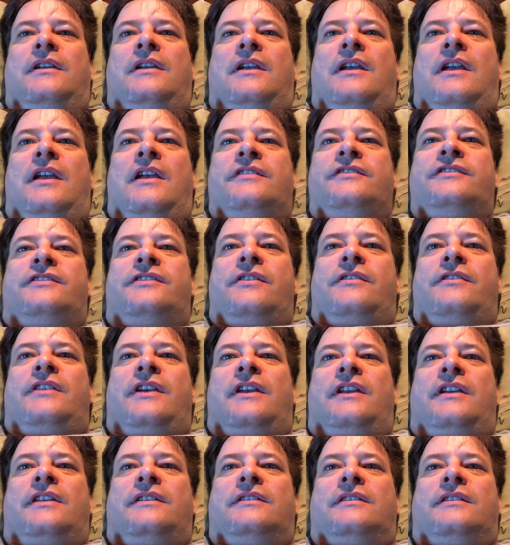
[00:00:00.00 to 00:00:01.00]
And so
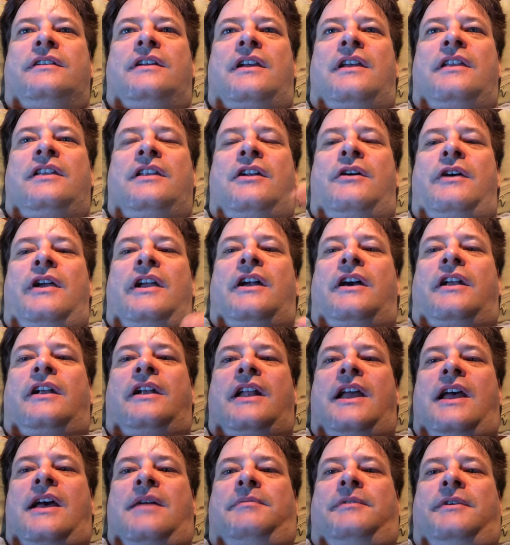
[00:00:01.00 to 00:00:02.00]
then, you know, I got
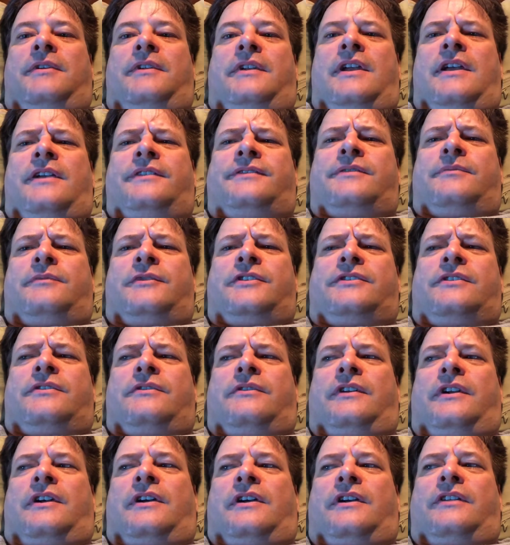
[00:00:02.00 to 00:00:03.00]
an apple and asked them what's
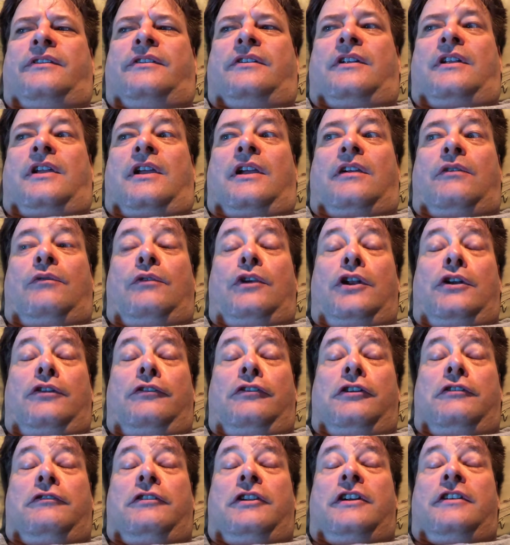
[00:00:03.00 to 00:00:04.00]
going on. they're like, we don't
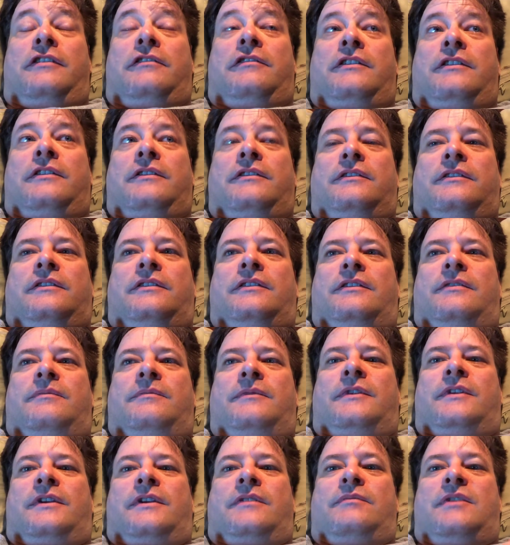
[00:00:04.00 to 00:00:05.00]
know nothing. And
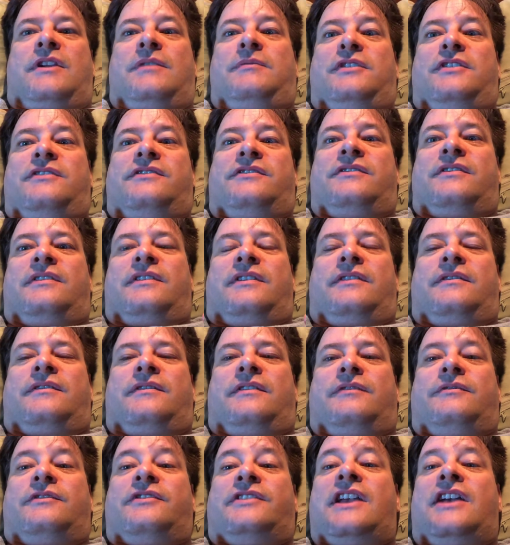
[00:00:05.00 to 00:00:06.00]
I'm like, maybe it's the, and
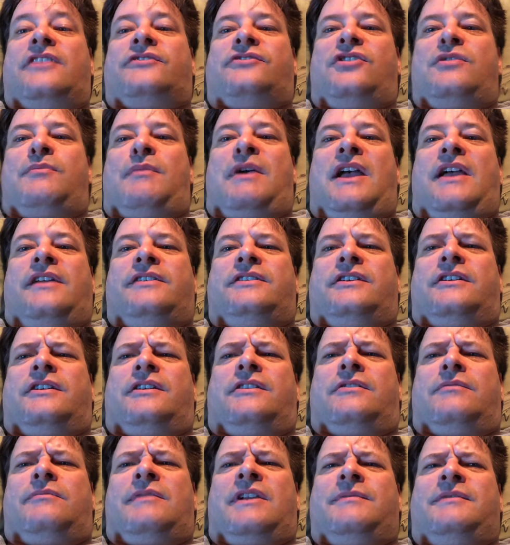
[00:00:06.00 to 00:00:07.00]
it was actually my idea. I
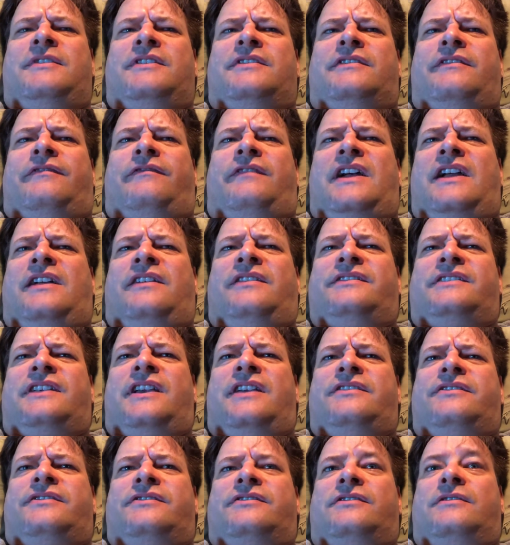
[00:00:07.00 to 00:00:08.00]
go, maybe it, the file
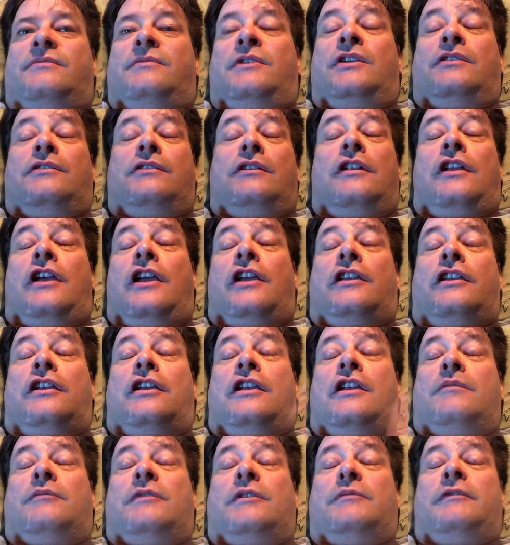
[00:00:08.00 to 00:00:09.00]
size is too big. They're like,
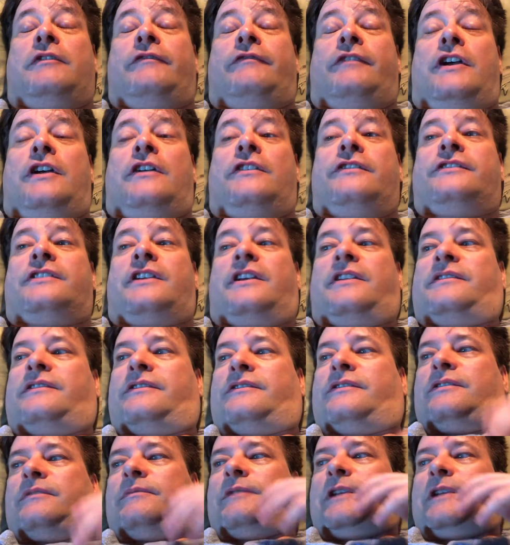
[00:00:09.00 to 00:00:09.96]
yeah, maybe file size is too